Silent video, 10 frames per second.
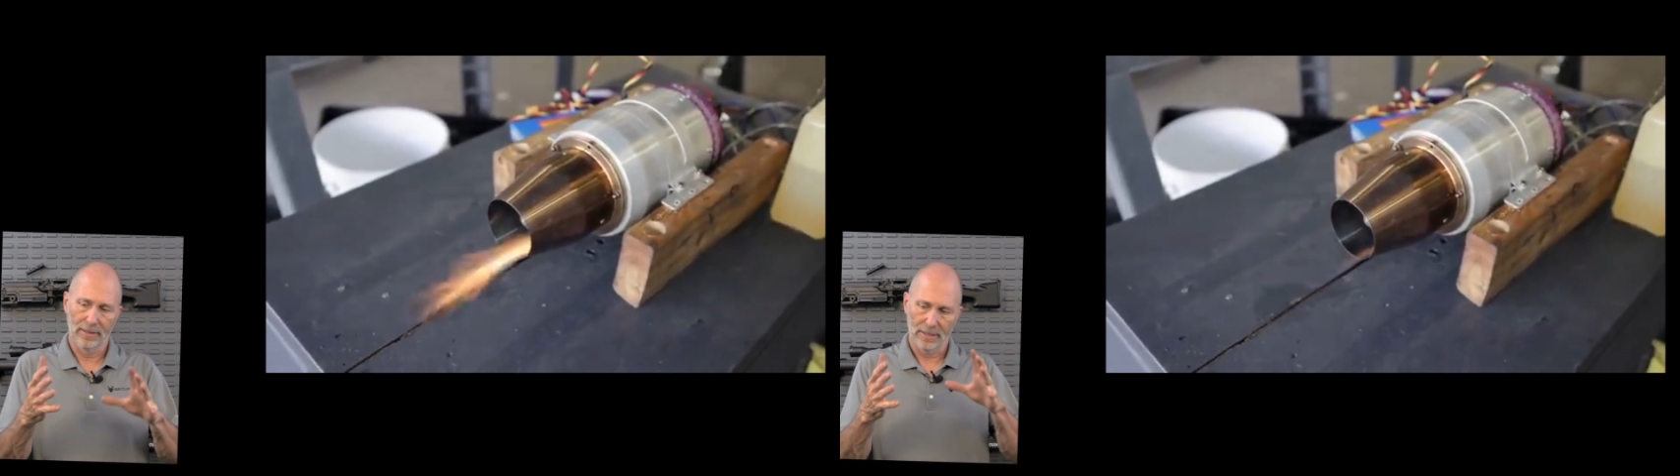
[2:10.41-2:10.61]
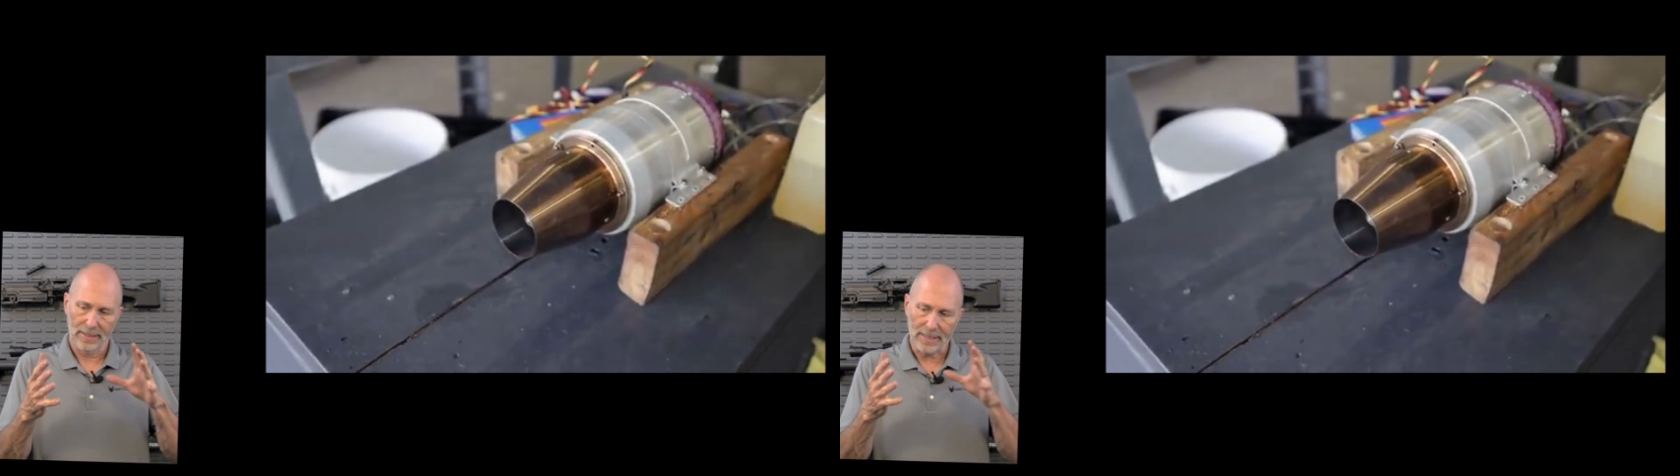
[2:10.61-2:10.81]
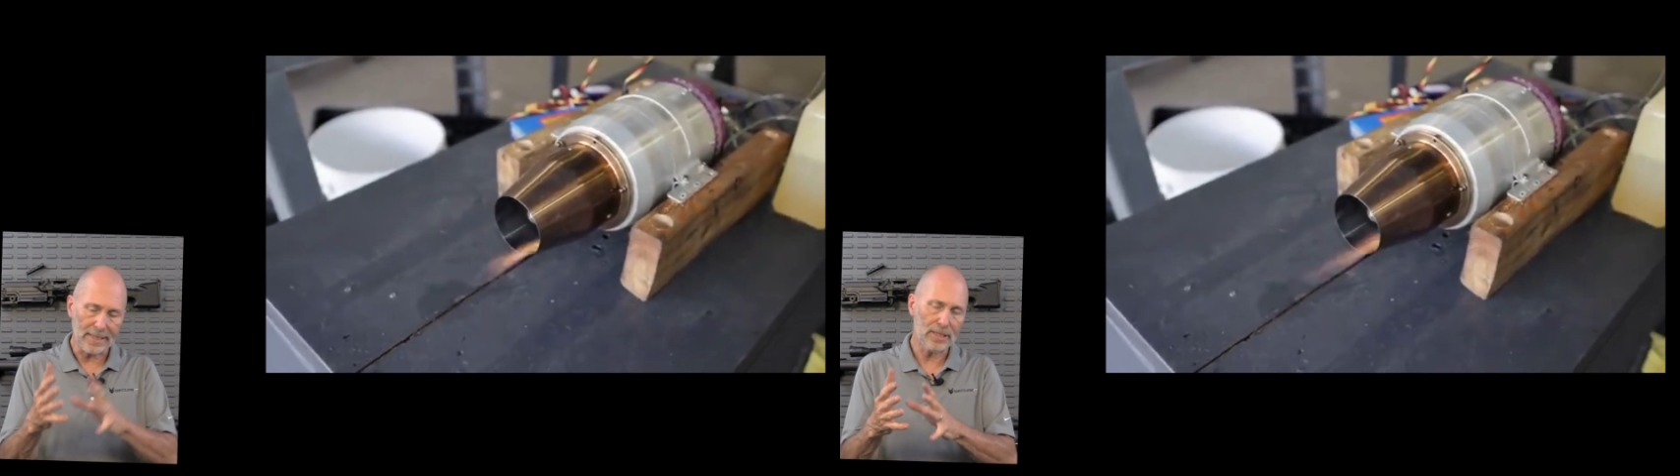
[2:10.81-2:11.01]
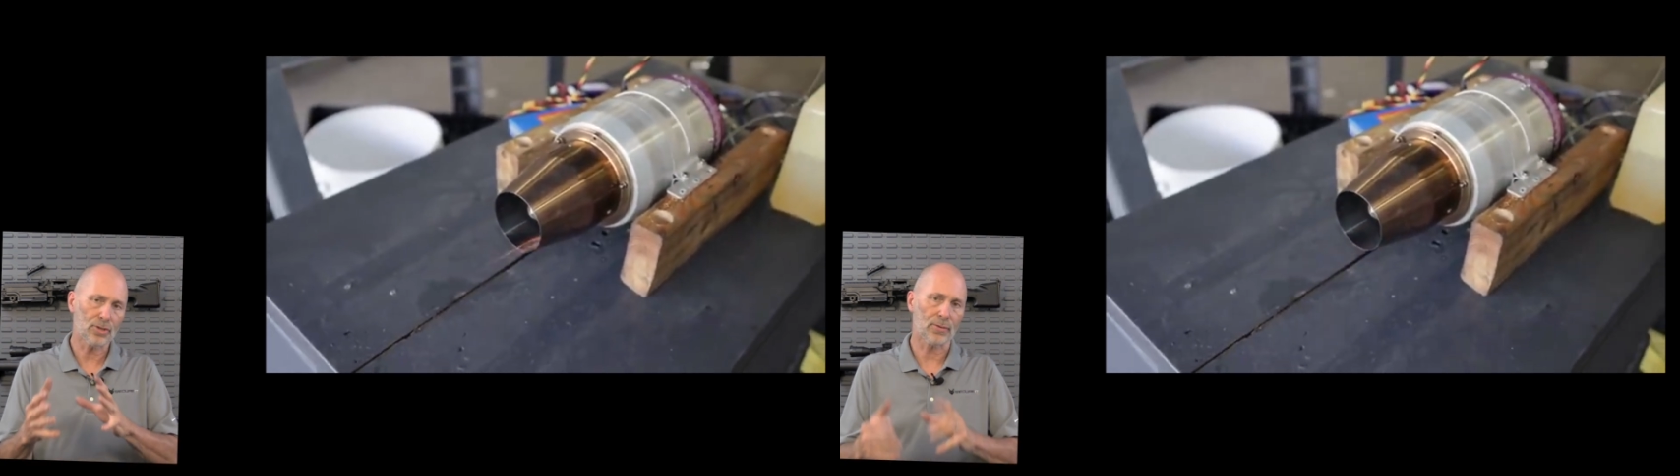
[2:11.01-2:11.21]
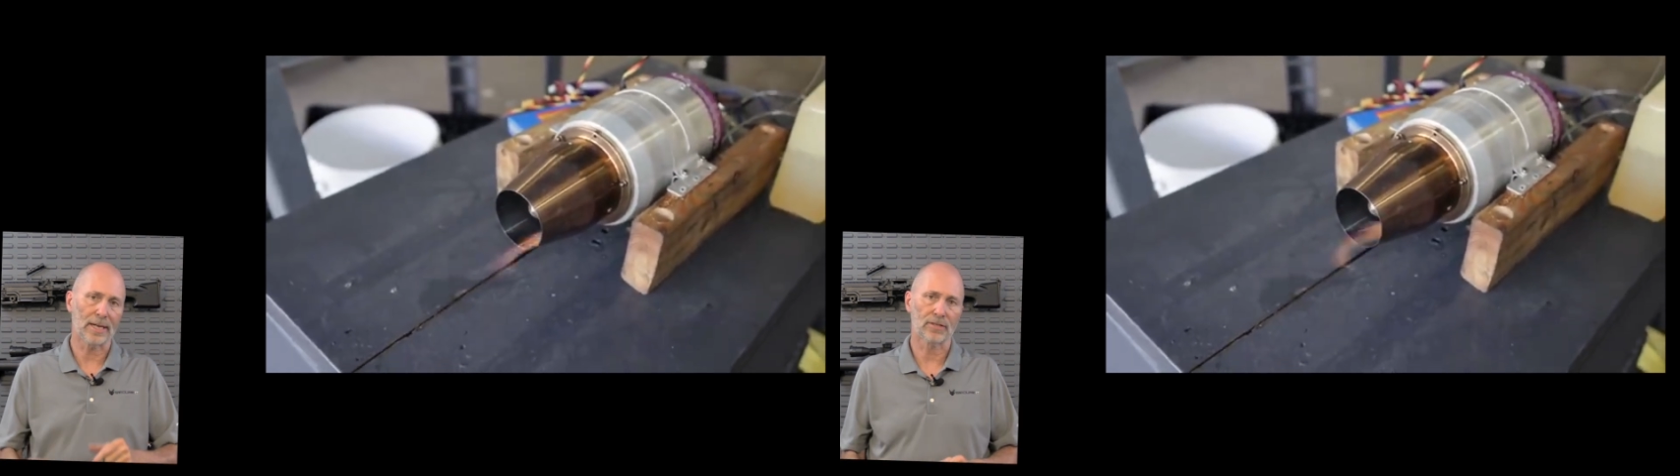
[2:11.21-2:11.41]
Heat
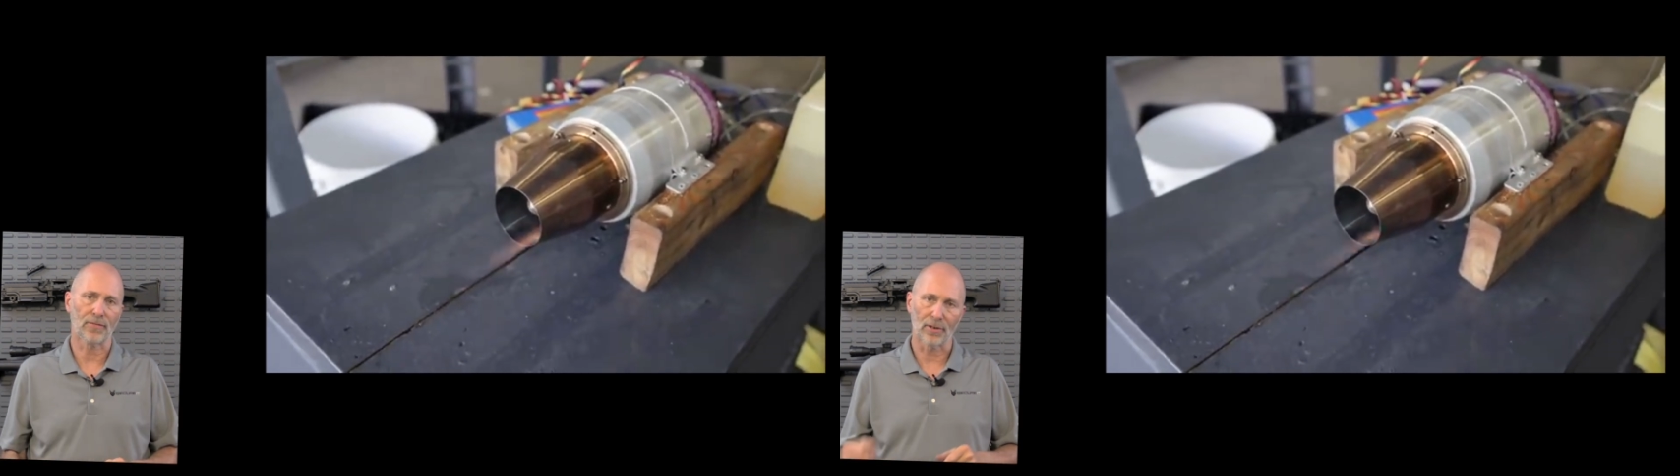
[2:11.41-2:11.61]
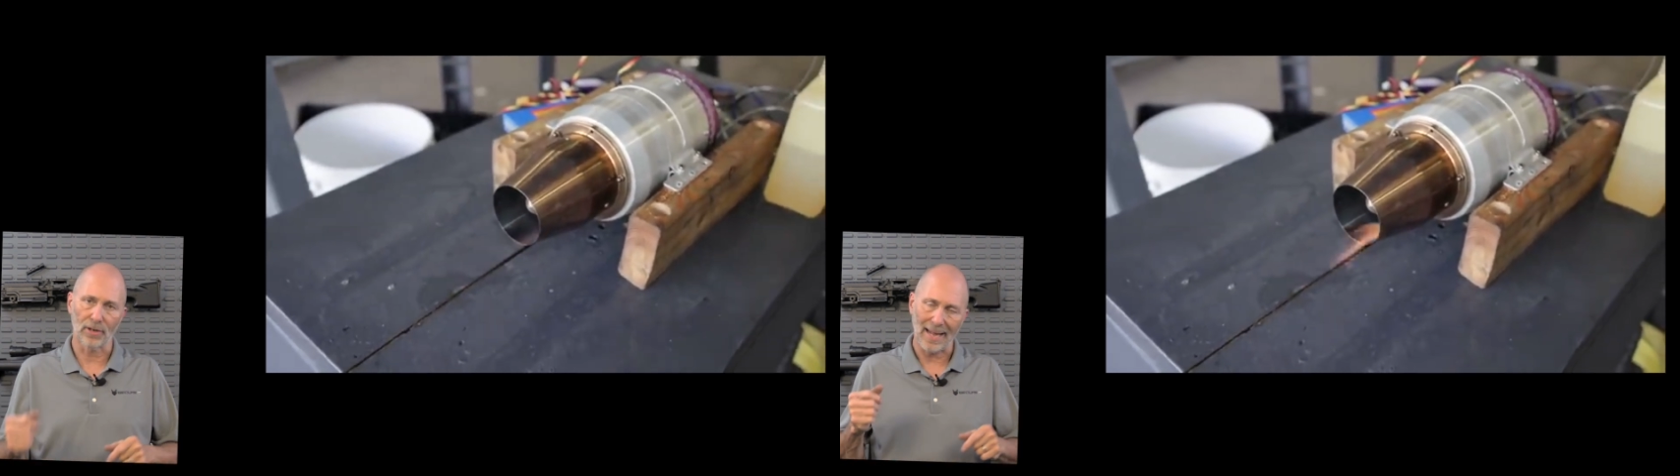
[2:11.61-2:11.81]
transfer